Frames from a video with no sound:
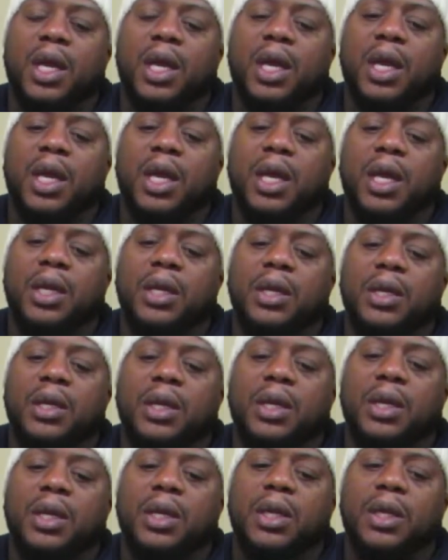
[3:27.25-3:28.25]
And,
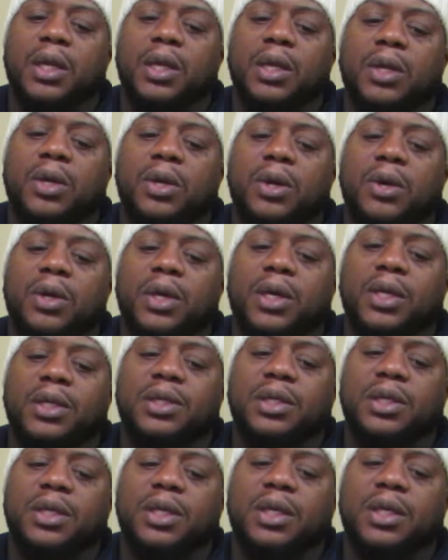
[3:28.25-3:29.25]

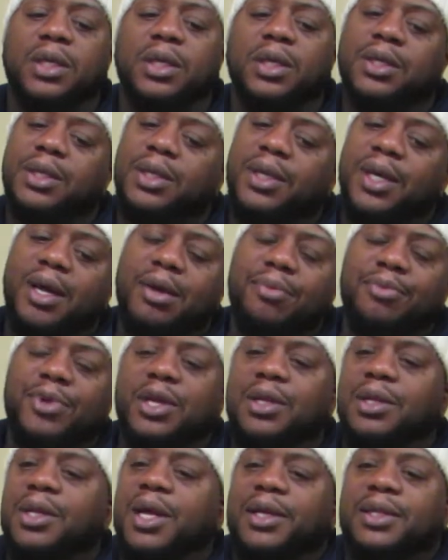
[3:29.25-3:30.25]

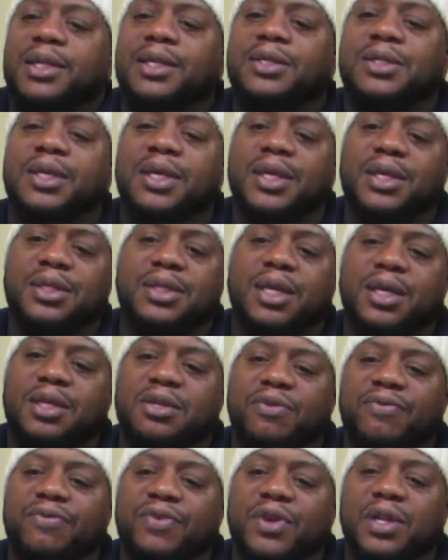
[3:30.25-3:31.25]
like they say, it takes
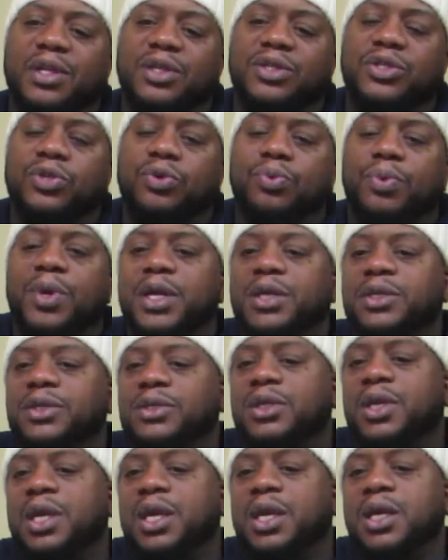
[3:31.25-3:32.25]
a village to
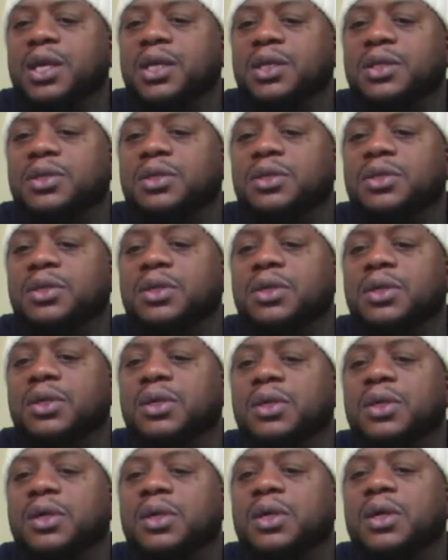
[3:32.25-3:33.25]
raise kids.
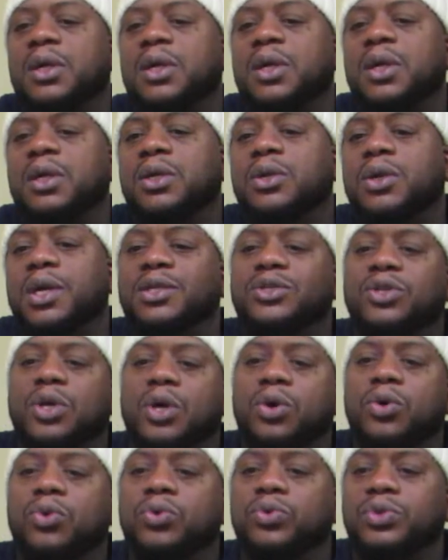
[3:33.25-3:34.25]
That's an
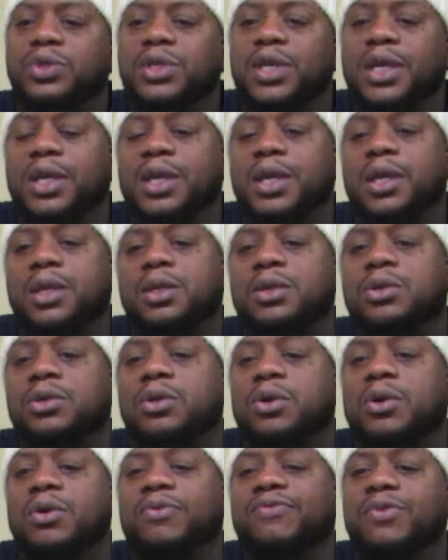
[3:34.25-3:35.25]
old saying.
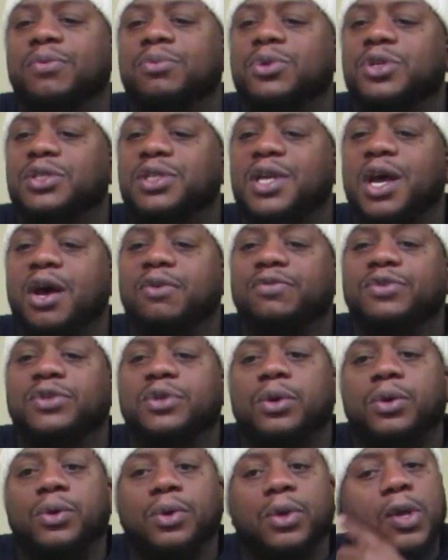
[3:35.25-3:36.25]
I'm from the South,
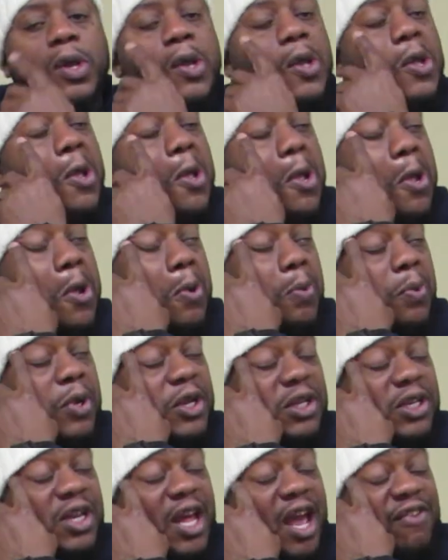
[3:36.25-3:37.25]
so
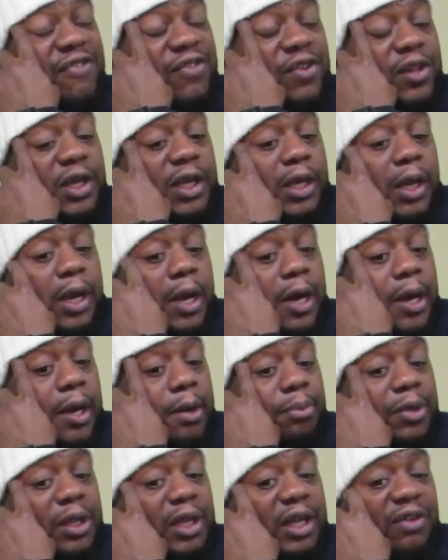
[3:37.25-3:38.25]
we definitely
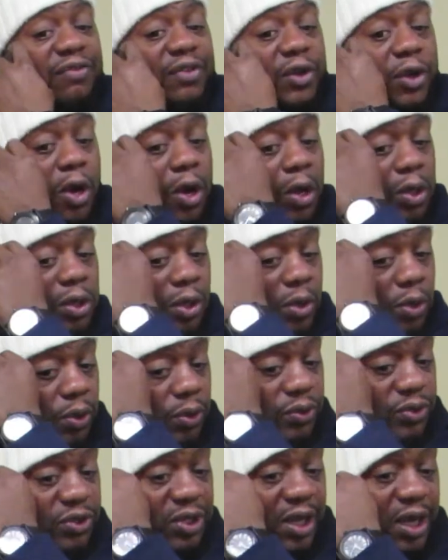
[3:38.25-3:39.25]
believe in all the
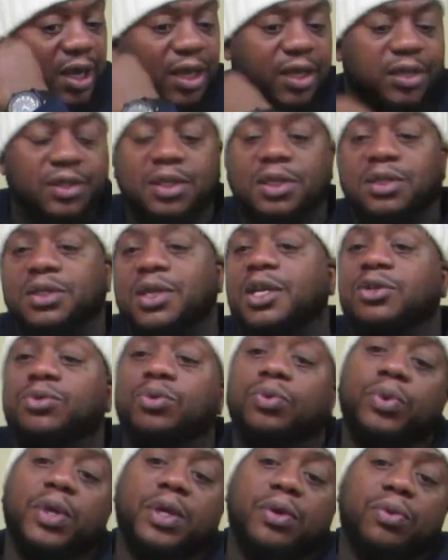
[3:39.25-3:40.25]
old sayings, because that's
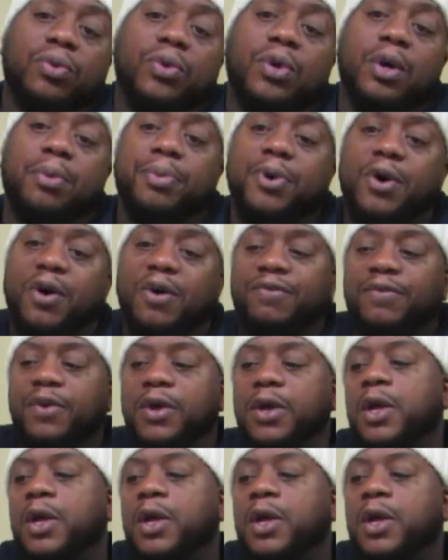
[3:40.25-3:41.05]
what we grew up on.